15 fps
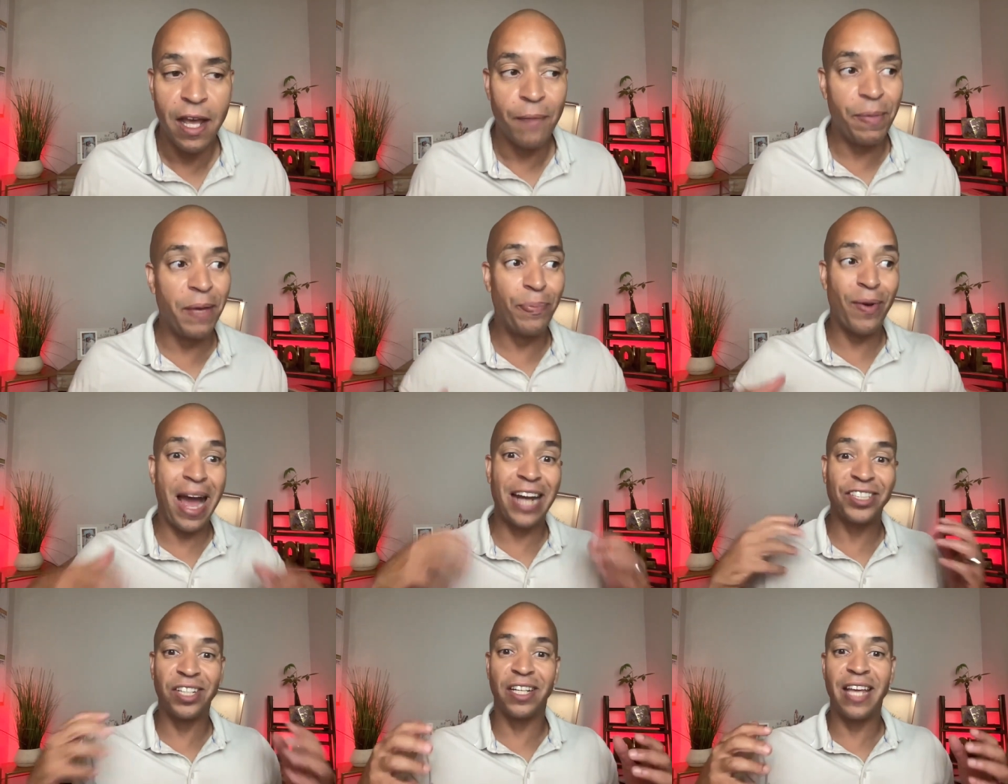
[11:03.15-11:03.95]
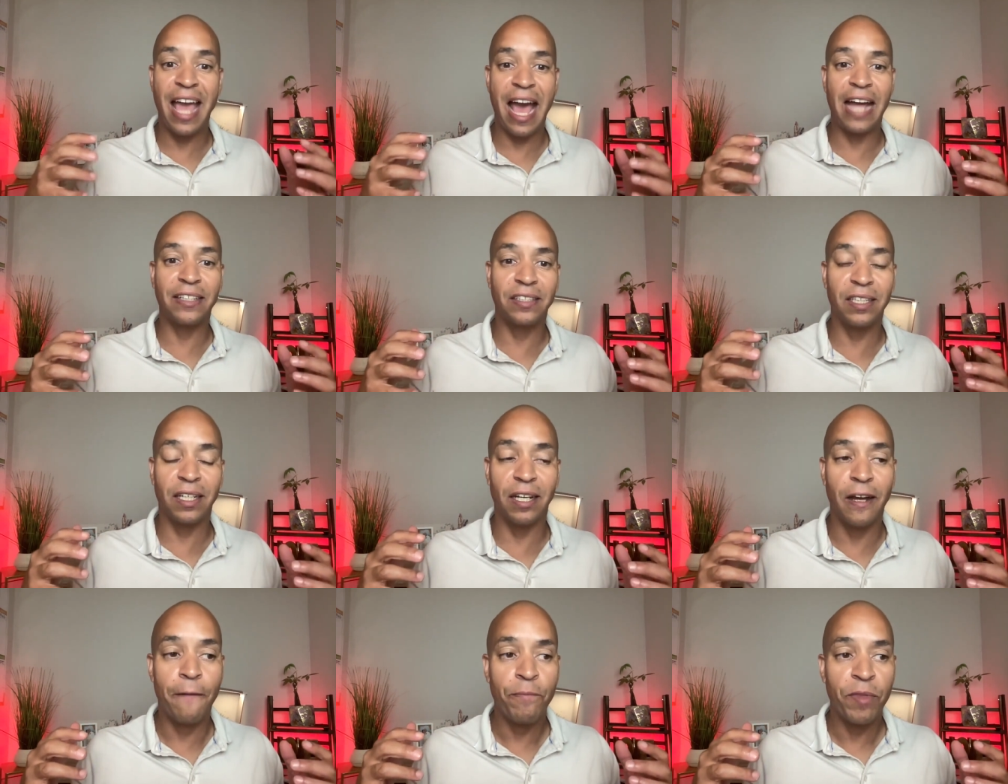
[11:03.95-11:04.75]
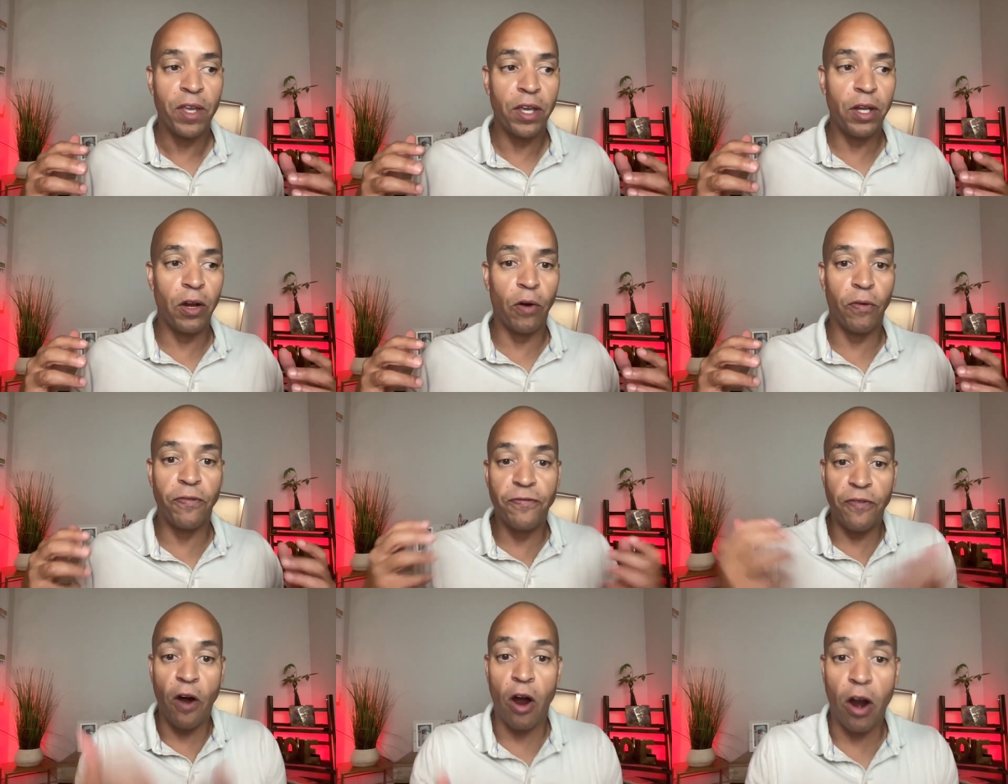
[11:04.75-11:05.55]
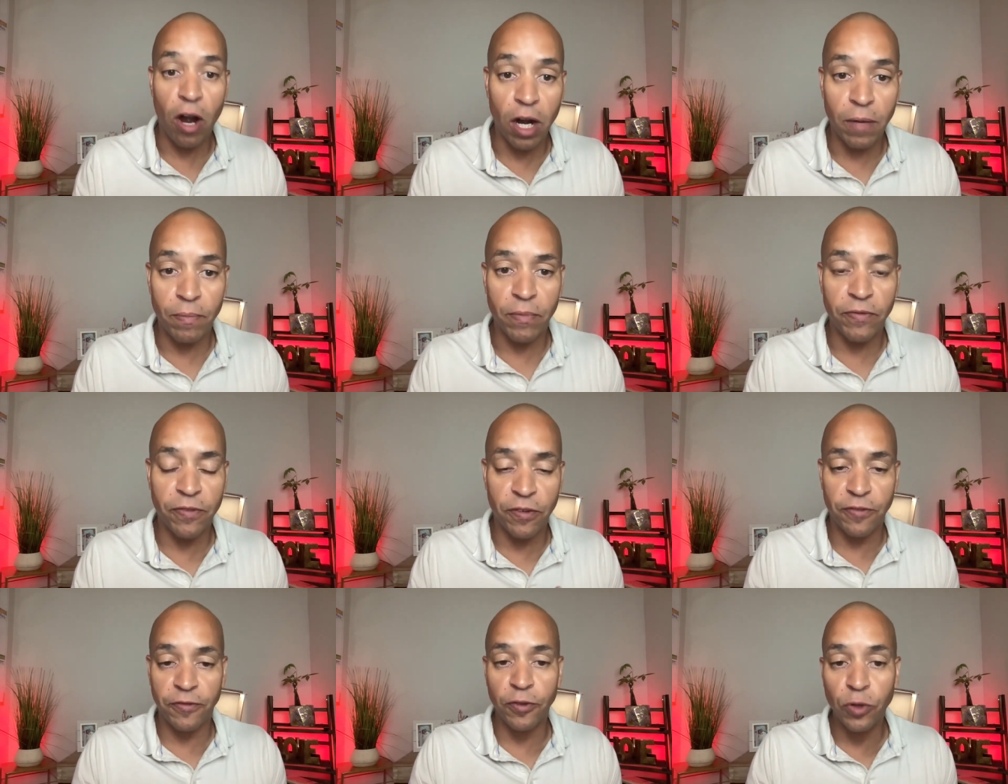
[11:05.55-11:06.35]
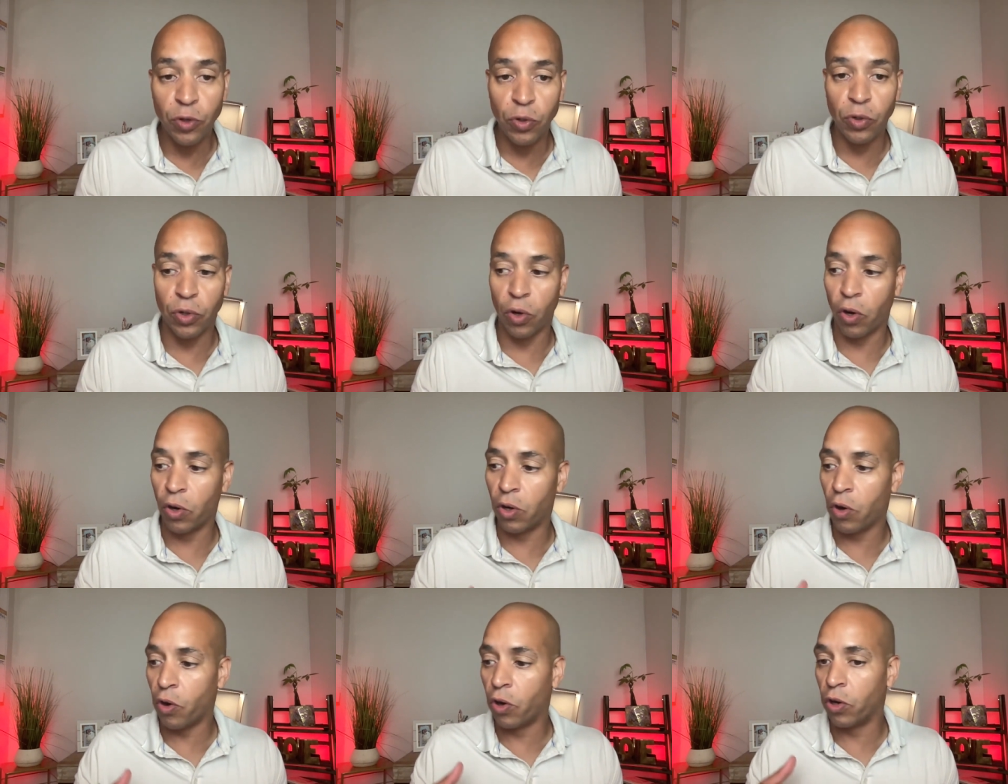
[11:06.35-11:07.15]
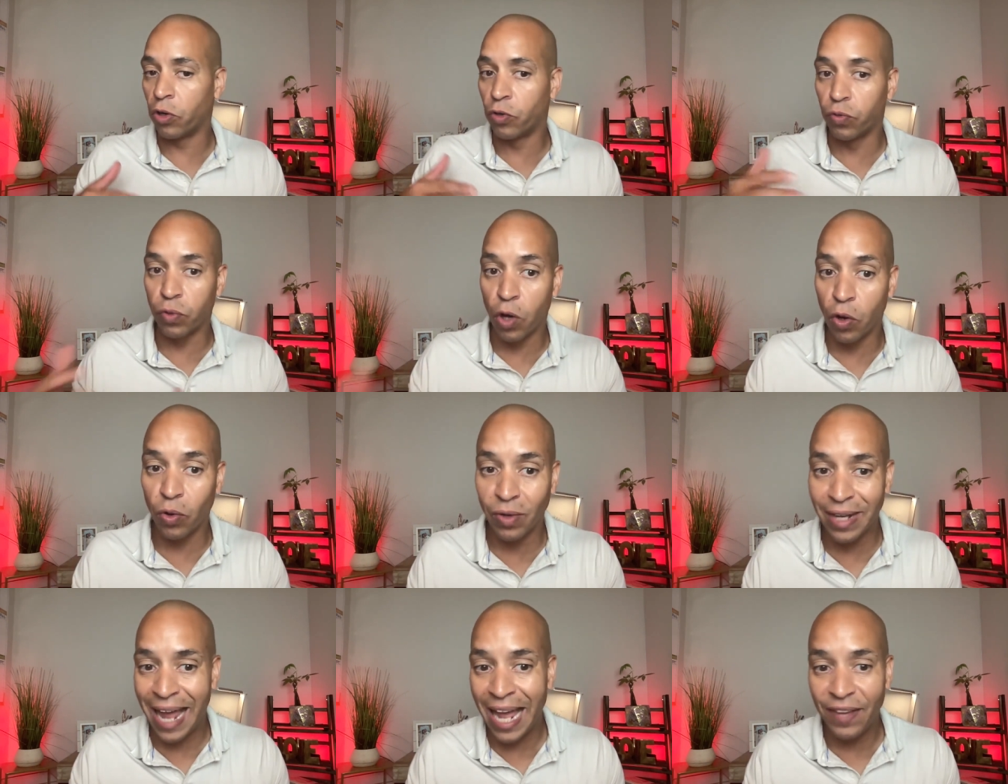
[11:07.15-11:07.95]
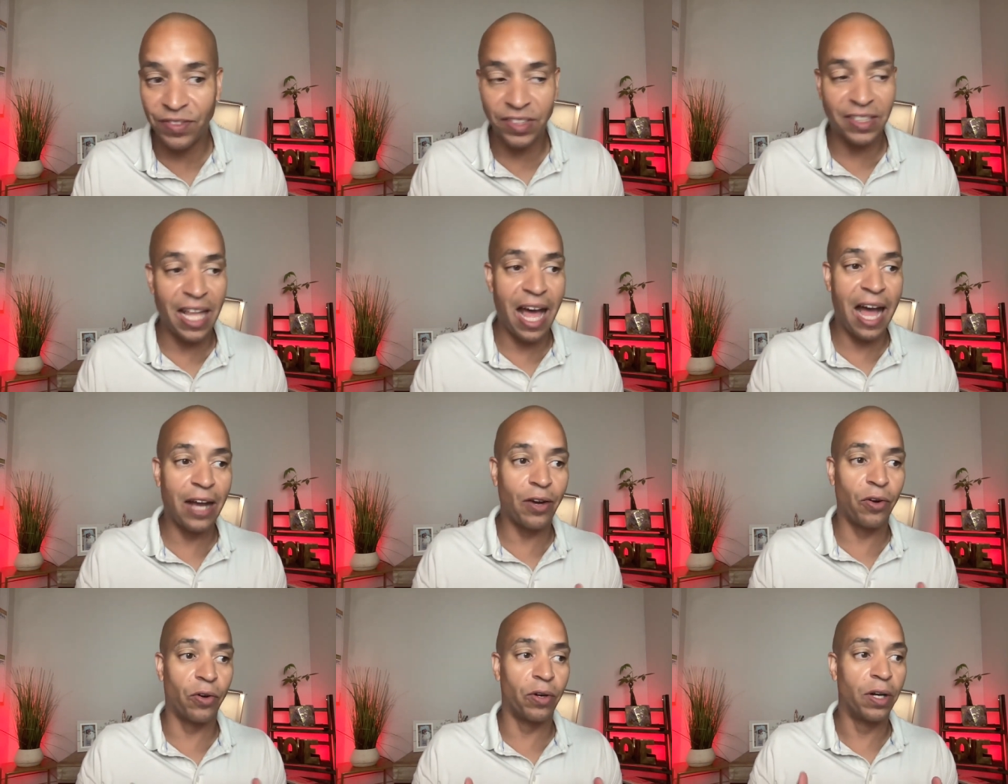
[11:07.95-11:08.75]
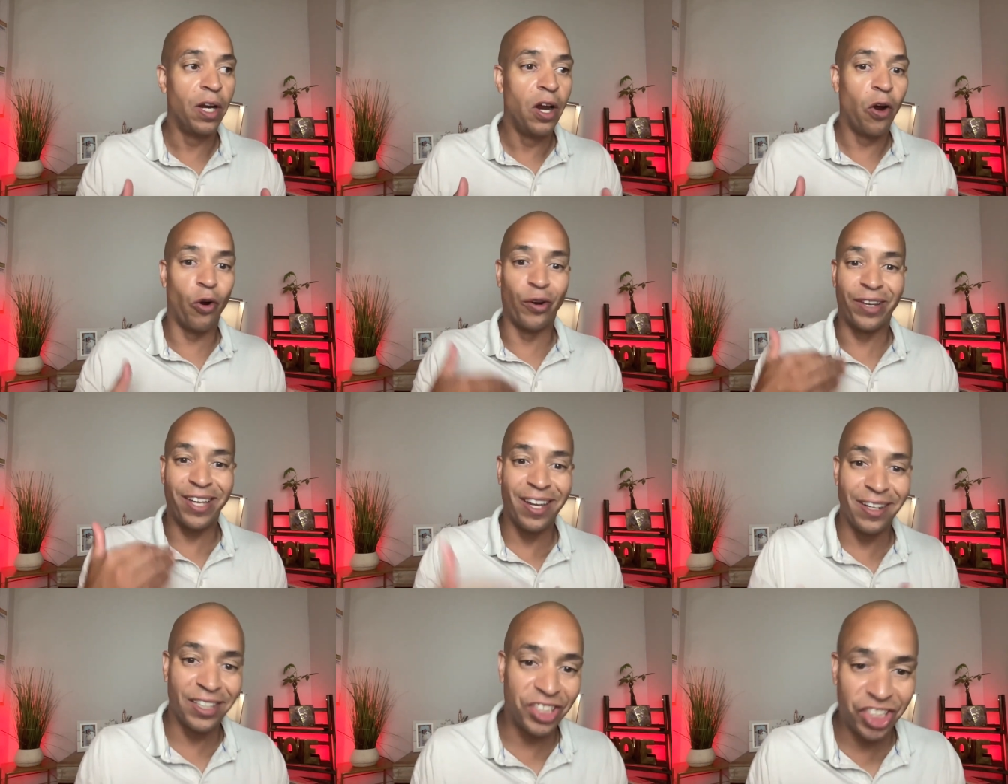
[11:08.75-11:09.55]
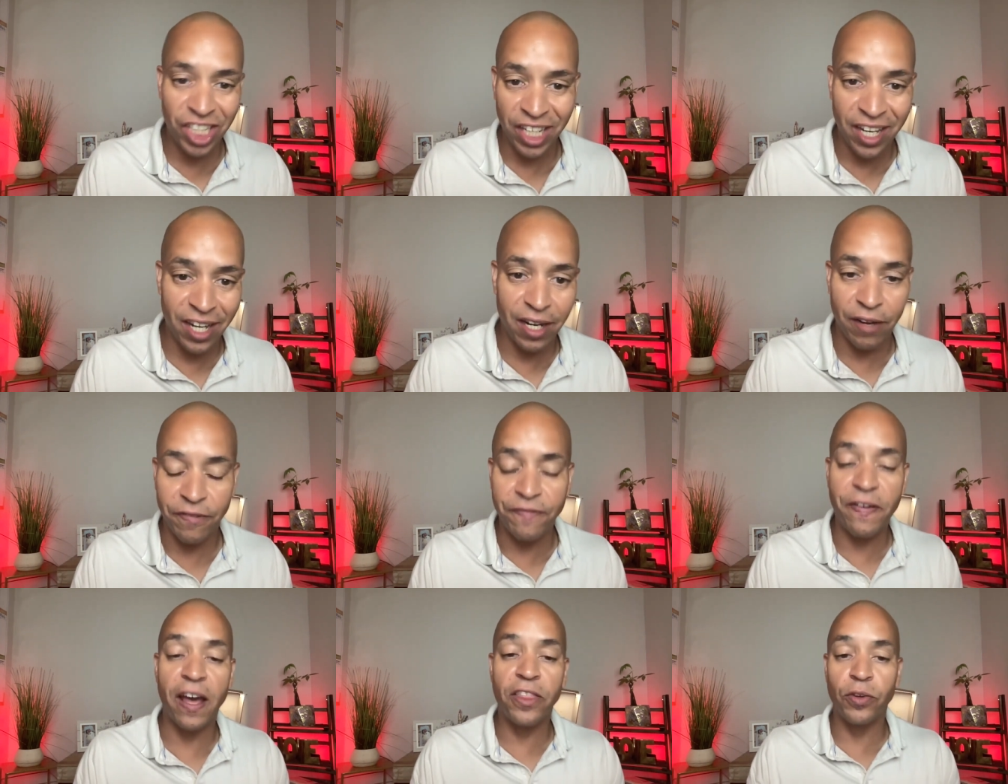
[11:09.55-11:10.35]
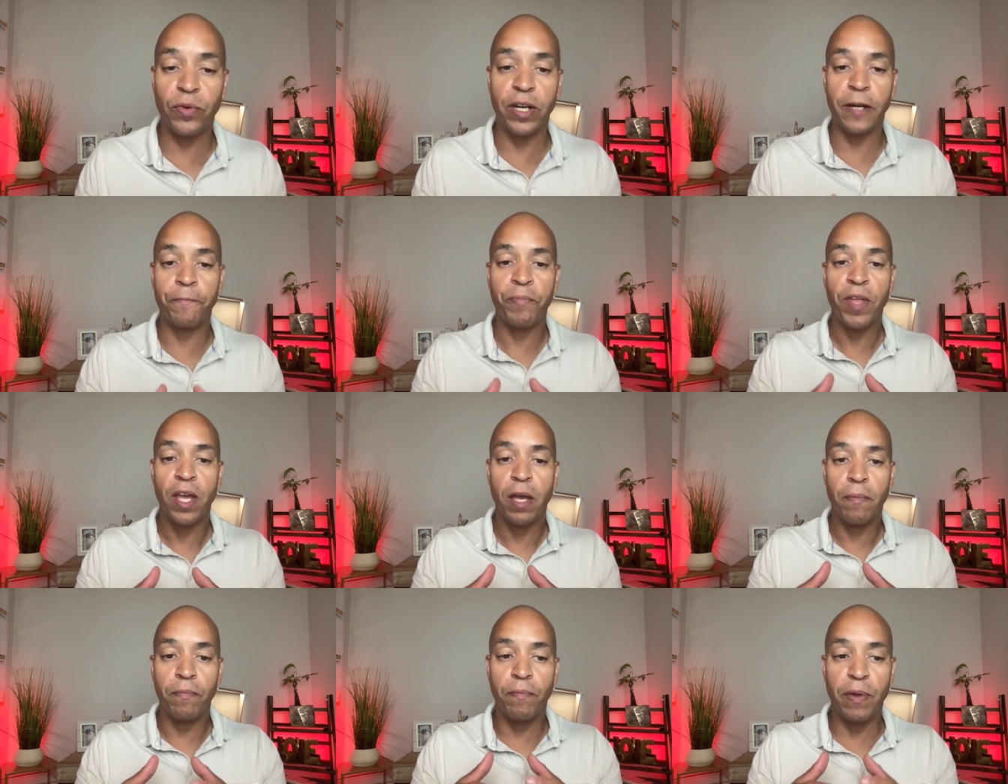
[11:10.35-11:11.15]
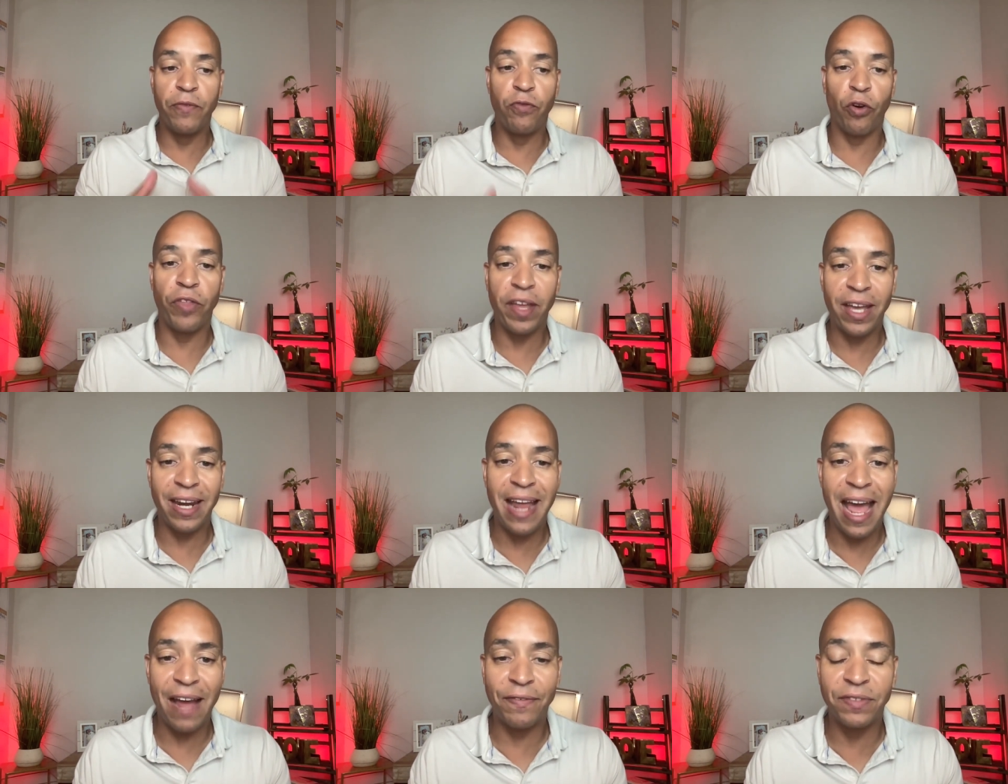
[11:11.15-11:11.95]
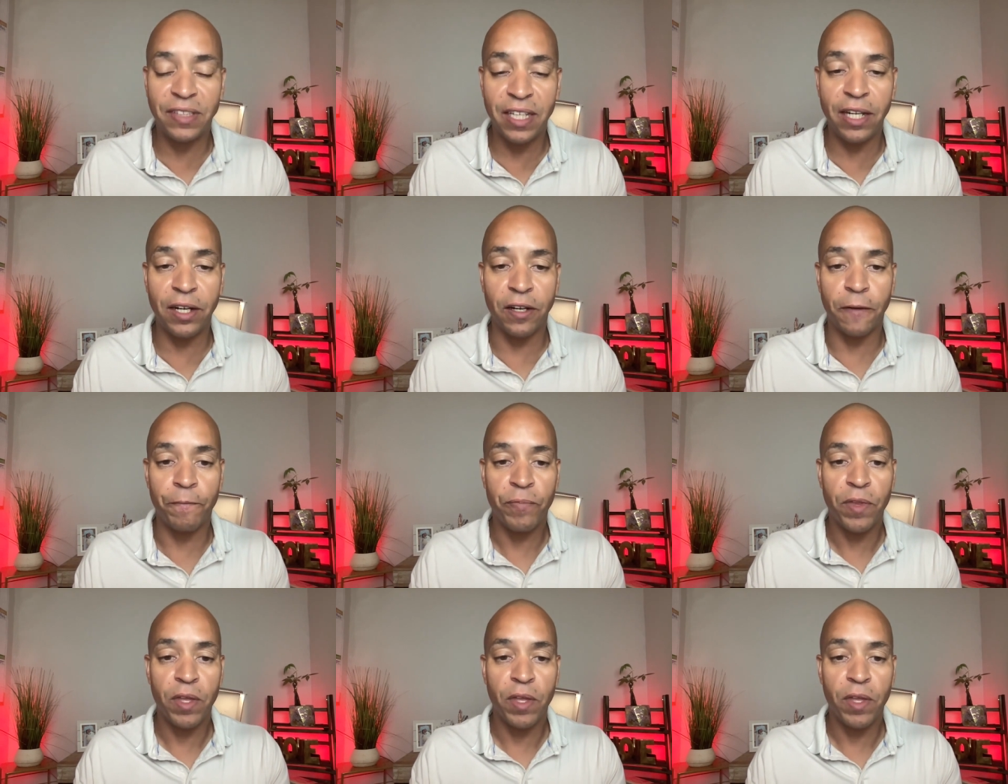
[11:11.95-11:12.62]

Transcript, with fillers: People actually had to, you know, farm for food or or grow livestock or or kill a chicken and feather it before they can have dinner.